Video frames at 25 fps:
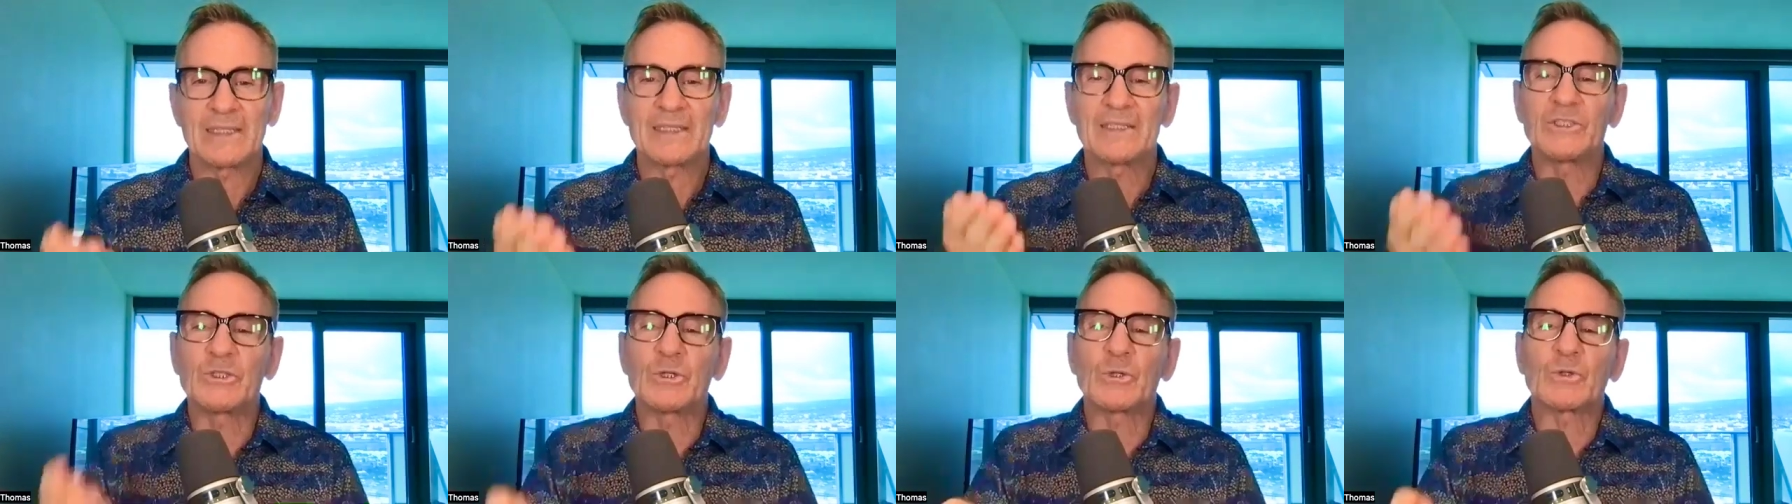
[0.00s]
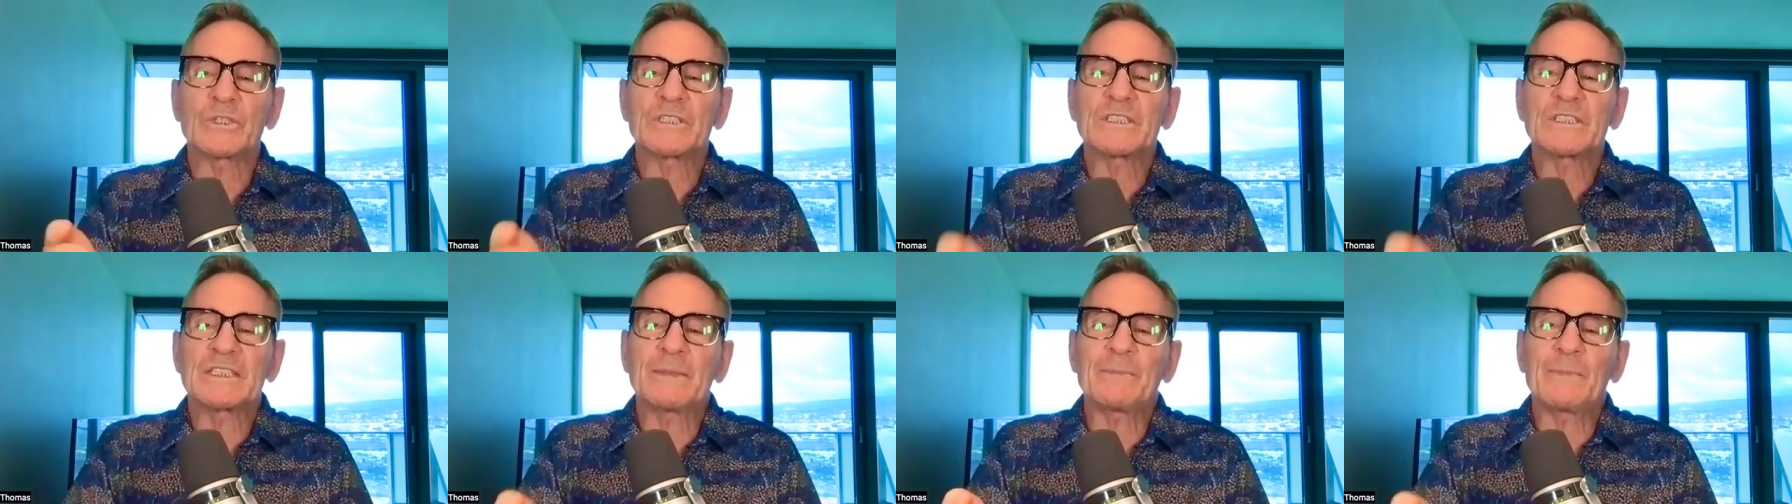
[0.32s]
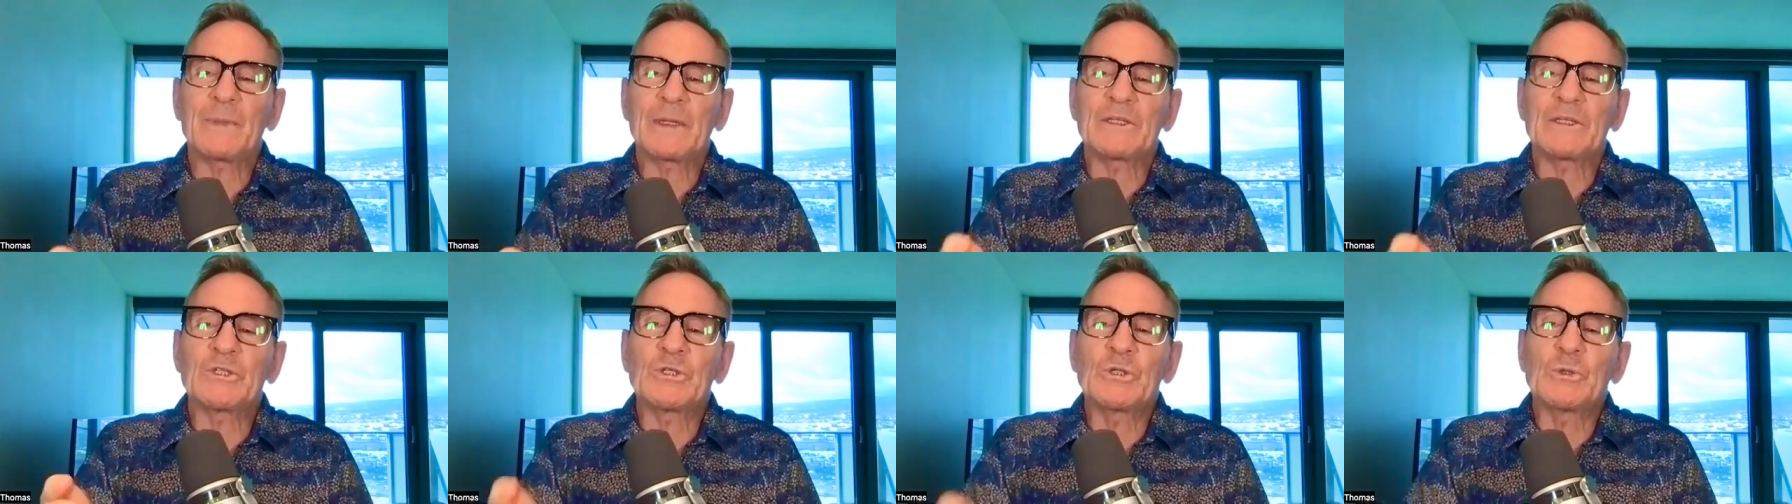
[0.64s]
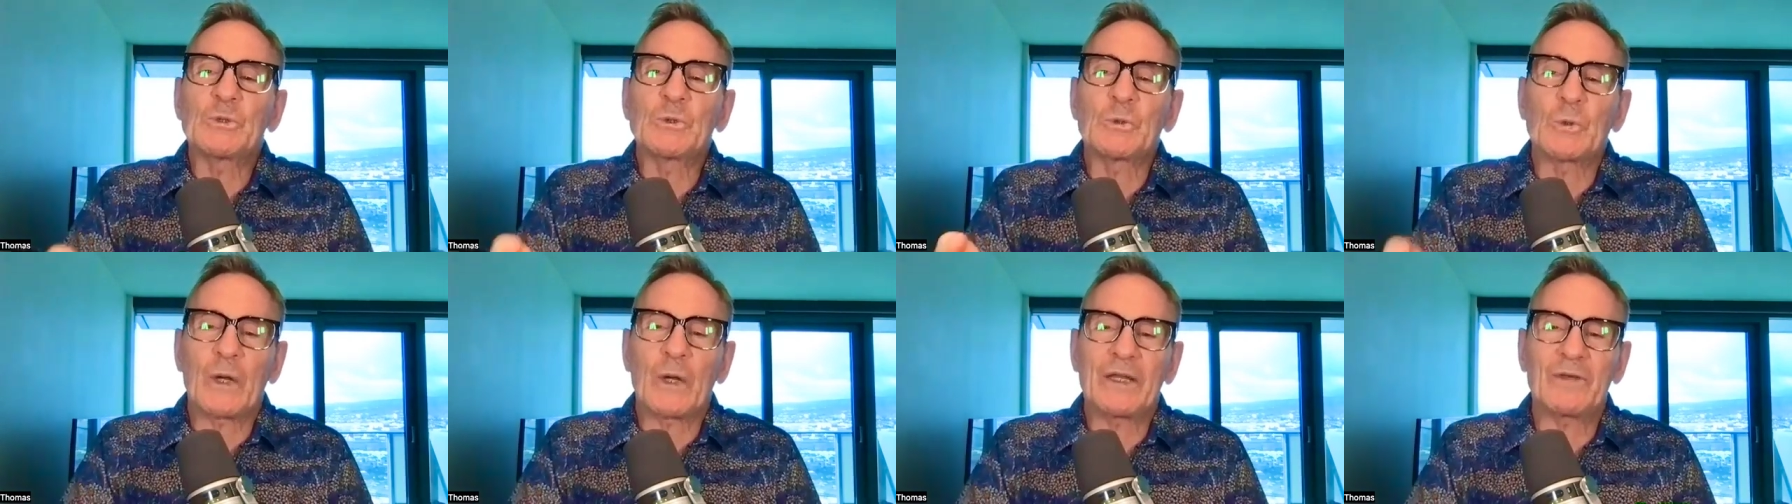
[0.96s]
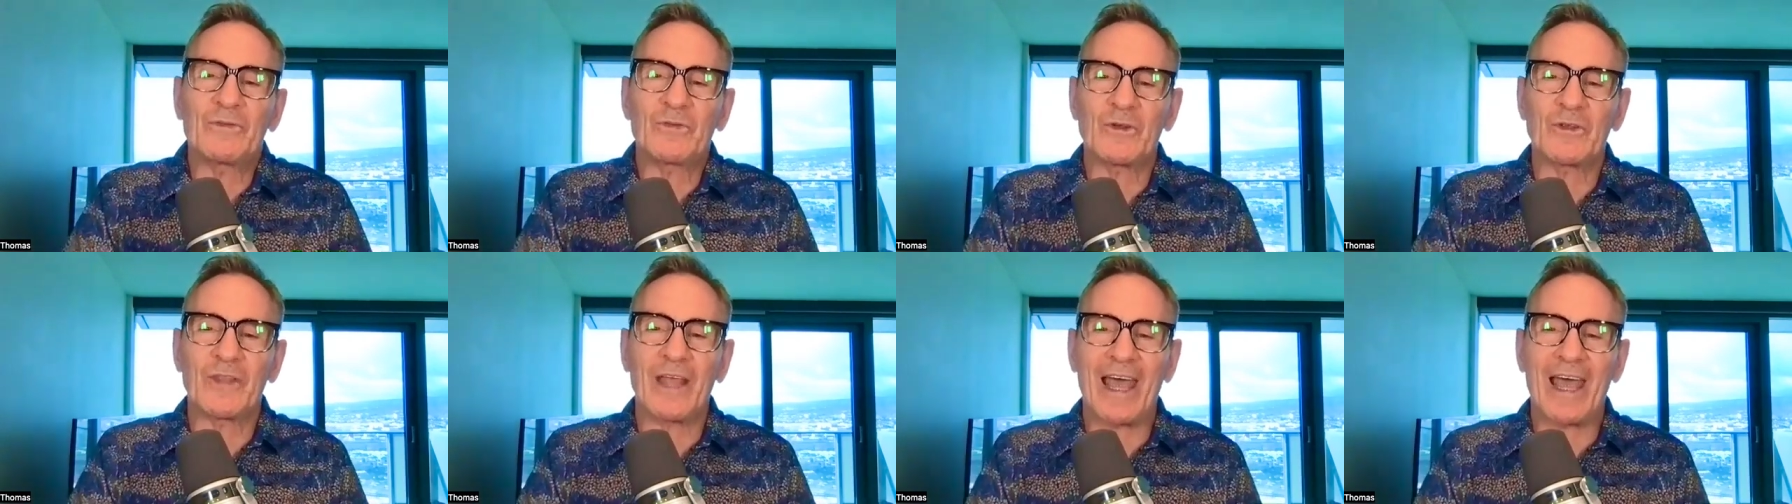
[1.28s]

You're simply too great for